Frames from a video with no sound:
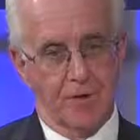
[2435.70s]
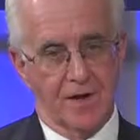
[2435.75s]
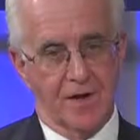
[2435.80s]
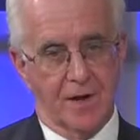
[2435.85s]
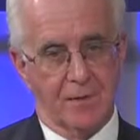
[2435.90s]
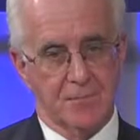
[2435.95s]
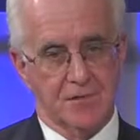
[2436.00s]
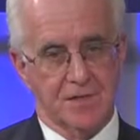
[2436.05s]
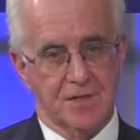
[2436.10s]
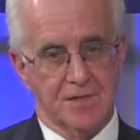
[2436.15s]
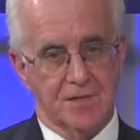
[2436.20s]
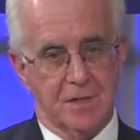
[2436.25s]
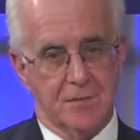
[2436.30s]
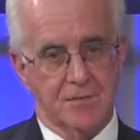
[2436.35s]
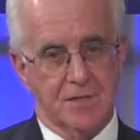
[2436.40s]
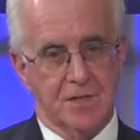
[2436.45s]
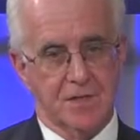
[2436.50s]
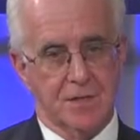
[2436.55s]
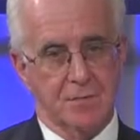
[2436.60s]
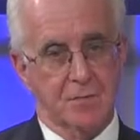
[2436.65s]
it comes to
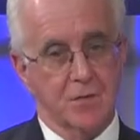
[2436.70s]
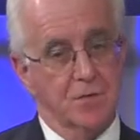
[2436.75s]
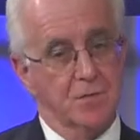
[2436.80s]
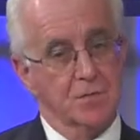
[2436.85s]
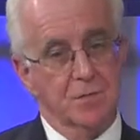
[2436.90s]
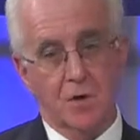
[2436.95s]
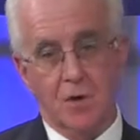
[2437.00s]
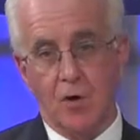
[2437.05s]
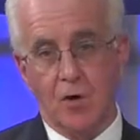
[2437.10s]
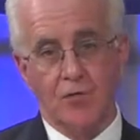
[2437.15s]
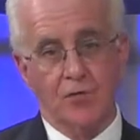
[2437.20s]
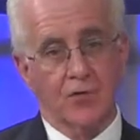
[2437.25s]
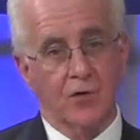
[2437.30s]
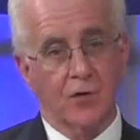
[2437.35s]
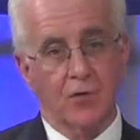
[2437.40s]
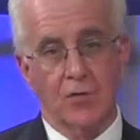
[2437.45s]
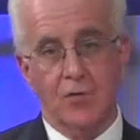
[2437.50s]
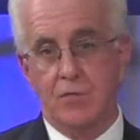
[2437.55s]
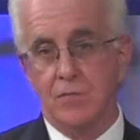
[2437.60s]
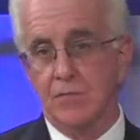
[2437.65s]
substance abuse, but
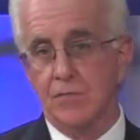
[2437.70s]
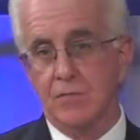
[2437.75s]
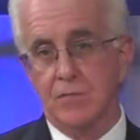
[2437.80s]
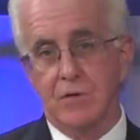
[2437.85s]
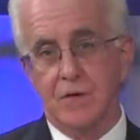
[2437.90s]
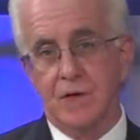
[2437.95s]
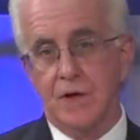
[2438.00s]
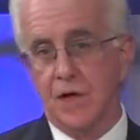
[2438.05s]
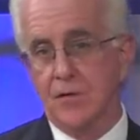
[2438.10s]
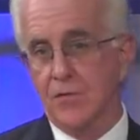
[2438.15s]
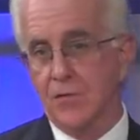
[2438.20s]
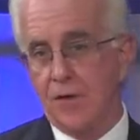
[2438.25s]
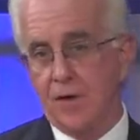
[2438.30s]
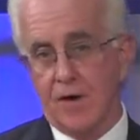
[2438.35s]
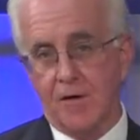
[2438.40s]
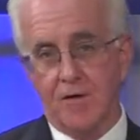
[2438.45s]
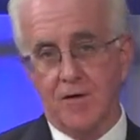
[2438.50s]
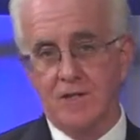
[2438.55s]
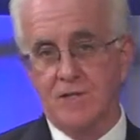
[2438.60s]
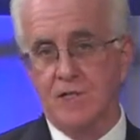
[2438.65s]
also the other
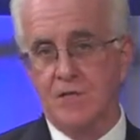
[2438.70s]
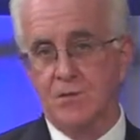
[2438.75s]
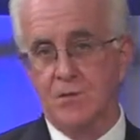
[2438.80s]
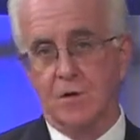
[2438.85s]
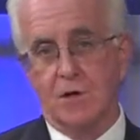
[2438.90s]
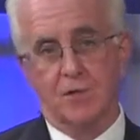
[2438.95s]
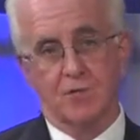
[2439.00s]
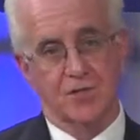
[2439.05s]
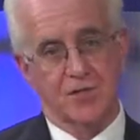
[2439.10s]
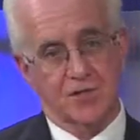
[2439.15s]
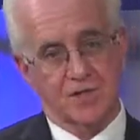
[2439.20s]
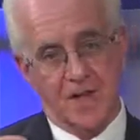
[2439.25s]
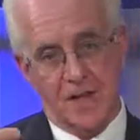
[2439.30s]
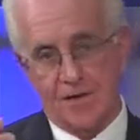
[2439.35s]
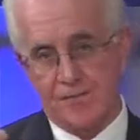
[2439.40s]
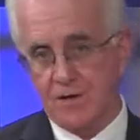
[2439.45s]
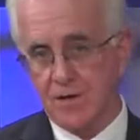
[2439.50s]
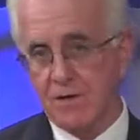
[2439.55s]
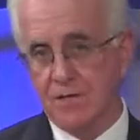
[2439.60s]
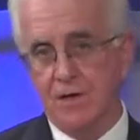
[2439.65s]
areas as well. Just
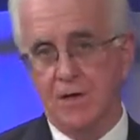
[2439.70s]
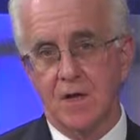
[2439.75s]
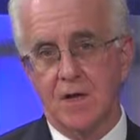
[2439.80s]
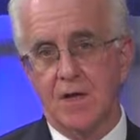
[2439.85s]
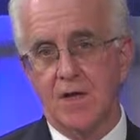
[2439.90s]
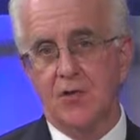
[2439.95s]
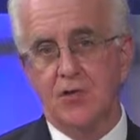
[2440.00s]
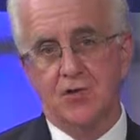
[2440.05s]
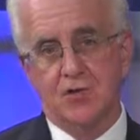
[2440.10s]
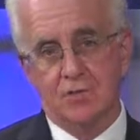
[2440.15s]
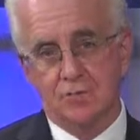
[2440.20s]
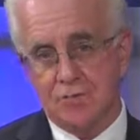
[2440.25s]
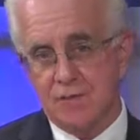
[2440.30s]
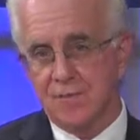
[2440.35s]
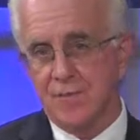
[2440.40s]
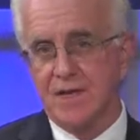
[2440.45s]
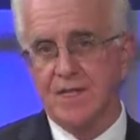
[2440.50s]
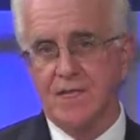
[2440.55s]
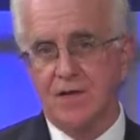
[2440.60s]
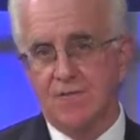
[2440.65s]
having
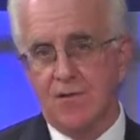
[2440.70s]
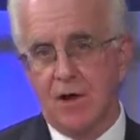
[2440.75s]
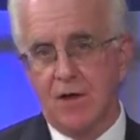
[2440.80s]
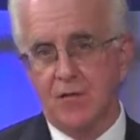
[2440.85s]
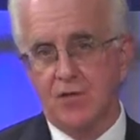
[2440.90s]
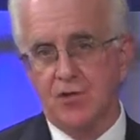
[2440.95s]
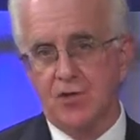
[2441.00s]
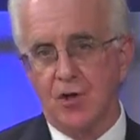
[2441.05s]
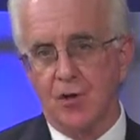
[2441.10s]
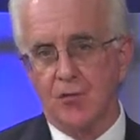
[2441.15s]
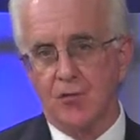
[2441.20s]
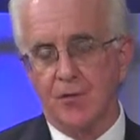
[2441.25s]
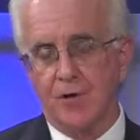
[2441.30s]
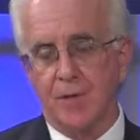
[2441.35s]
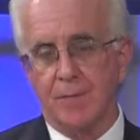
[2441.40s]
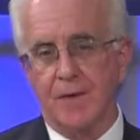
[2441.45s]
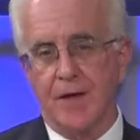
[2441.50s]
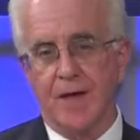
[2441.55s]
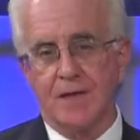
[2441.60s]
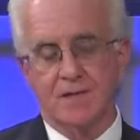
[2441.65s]
domestic violence shelter
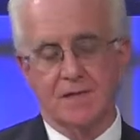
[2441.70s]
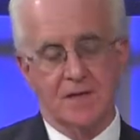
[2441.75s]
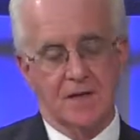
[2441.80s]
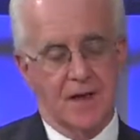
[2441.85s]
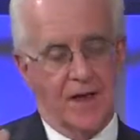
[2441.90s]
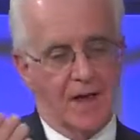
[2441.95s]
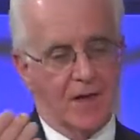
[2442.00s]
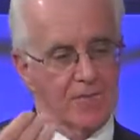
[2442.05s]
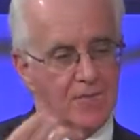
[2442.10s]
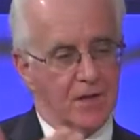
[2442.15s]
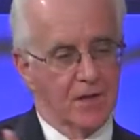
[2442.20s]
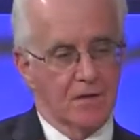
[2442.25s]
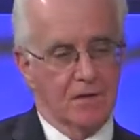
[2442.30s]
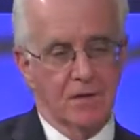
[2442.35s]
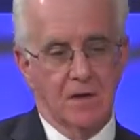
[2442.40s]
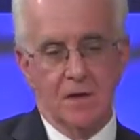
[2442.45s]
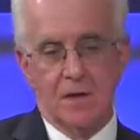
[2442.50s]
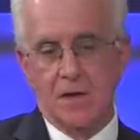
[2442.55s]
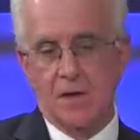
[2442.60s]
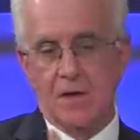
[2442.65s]
capacity, having
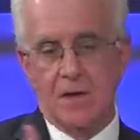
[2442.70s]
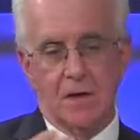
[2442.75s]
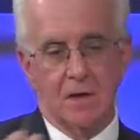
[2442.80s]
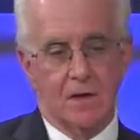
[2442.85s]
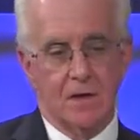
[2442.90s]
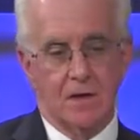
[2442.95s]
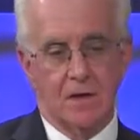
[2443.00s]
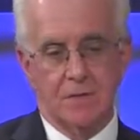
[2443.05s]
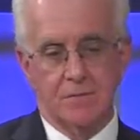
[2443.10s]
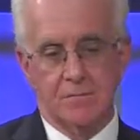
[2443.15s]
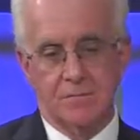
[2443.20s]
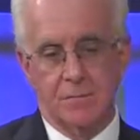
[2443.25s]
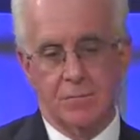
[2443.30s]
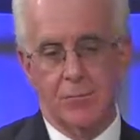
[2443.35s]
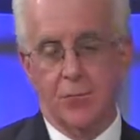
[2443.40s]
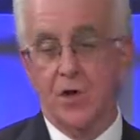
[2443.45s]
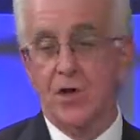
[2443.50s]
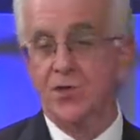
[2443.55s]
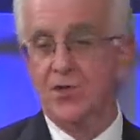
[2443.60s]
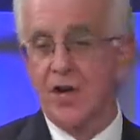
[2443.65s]

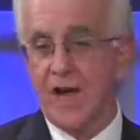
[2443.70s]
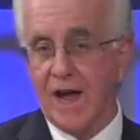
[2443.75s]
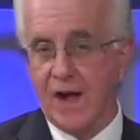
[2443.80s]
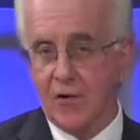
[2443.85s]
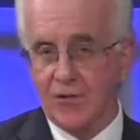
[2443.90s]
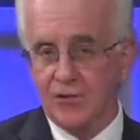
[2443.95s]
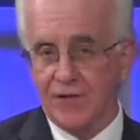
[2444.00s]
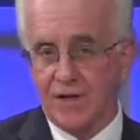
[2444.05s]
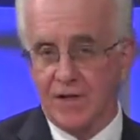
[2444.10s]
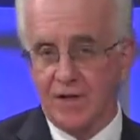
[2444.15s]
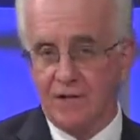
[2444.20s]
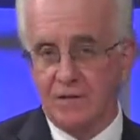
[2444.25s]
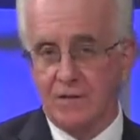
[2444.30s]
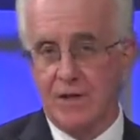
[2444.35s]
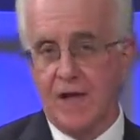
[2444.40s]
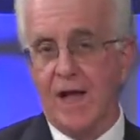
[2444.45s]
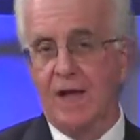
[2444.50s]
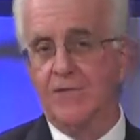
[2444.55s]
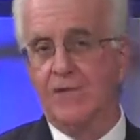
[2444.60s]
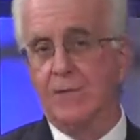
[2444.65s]
bridge housing,
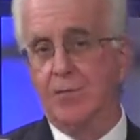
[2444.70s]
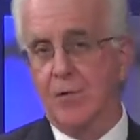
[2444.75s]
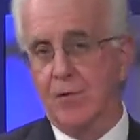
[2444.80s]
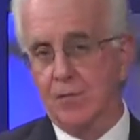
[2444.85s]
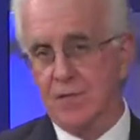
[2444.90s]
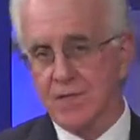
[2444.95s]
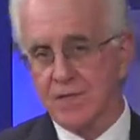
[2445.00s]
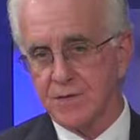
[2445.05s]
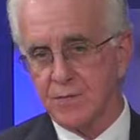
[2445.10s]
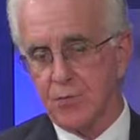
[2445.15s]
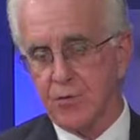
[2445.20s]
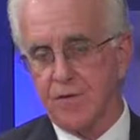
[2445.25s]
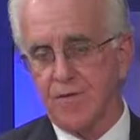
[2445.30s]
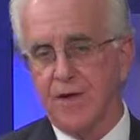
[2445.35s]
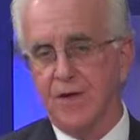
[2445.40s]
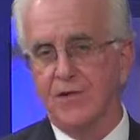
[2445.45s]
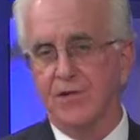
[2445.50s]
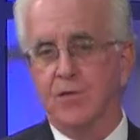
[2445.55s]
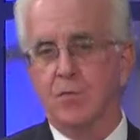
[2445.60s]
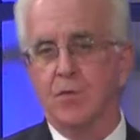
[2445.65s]
having permanent supportive
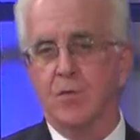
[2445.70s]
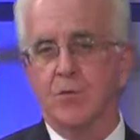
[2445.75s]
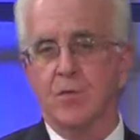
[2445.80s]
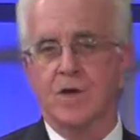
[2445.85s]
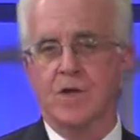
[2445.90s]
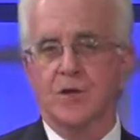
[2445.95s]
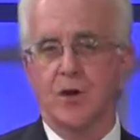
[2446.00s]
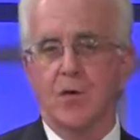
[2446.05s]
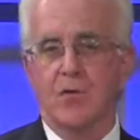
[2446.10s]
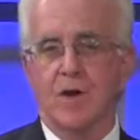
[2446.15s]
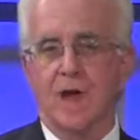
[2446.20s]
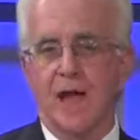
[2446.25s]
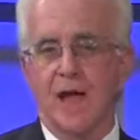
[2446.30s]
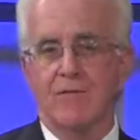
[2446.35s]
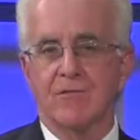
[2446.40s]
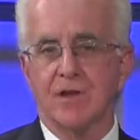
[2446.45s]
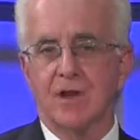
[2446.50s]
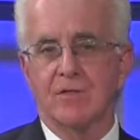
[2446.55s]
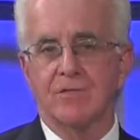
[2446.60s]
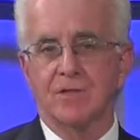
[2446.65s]
housing. When we don't
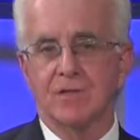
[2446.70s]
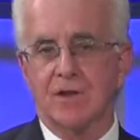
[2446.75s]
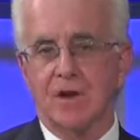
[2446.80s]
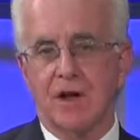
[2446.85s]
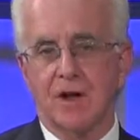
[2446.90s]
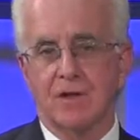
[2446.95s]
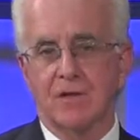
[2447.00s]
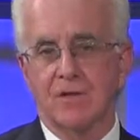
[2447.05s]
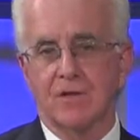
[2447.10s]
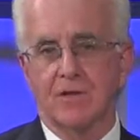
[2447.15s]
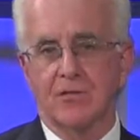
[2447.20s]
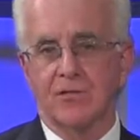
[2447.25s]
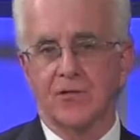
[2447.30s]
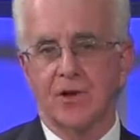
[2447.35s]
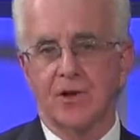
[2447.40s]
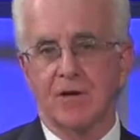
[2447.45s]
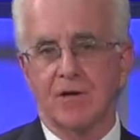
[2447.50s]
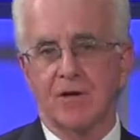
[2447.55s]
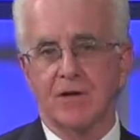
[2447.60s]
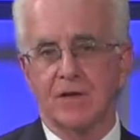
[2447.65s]
have enough stock in those
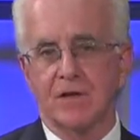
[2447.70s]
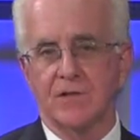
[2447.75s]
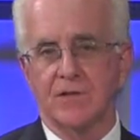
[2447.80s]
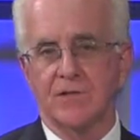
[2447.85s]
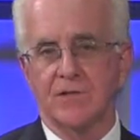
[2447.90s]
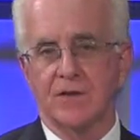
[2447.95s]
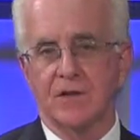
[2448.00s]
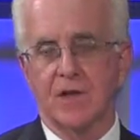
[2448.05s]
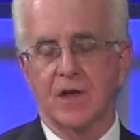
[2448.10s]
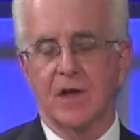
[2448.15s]
areas,